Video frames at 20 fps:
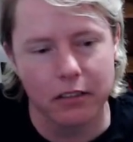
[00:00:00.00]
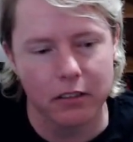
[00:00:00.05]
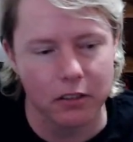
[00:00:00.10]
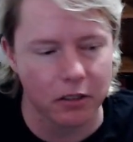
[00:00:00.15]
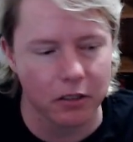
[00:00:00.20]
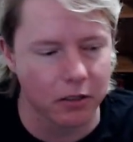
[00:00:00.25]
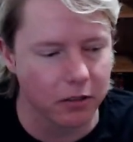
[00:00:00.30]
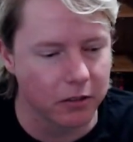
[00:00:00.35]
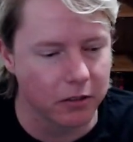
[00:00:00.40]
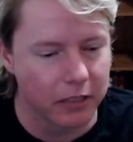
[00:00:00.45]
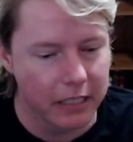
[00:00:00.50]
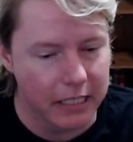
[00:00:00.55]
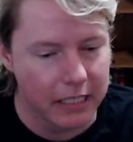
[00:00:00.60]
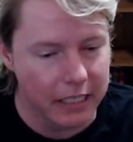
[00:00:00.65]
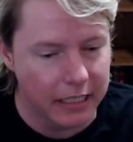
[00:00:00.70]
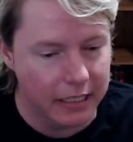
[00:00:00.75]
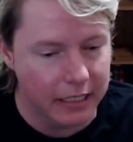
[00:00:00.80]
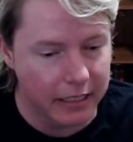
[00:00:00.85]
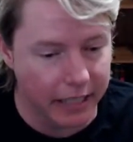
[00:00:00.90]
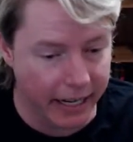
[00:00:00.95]
So,
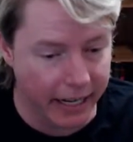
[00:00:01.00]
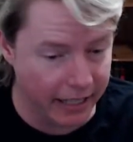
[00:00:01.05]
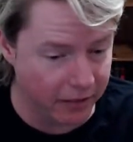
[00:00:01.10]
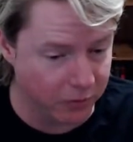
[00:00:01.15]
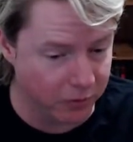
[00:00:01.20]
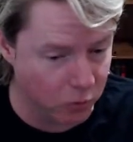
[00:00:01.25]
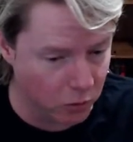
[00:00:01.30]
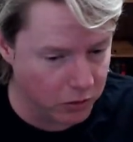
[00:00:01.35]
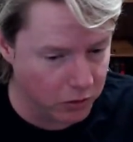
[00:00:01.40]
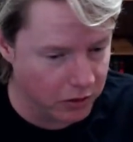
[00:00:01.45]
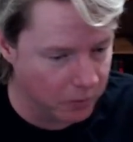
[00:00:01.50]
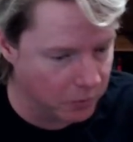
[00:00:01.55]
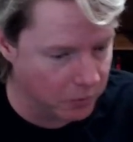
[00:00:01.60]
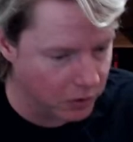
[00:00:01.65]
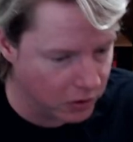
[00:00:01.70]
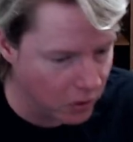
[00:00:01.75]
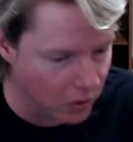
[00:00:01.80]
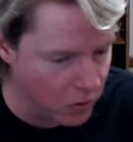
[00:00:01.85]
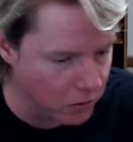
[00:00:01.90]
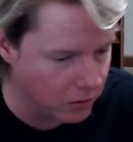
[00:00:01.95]
and of course, I'm
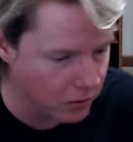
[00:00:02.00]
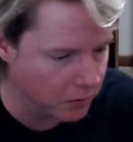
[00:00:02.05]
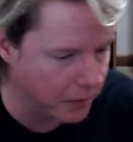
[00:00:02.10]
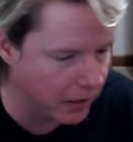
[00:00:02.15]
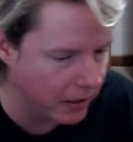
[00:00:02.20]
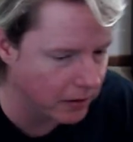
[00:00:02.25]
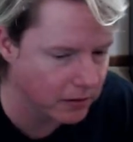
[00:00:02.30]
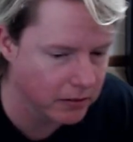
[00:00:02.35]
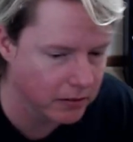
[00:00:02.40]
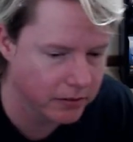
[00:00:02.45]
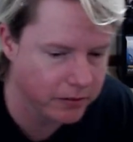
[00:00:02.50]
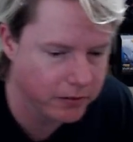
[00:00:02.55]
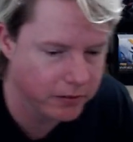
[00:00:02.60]
stoked about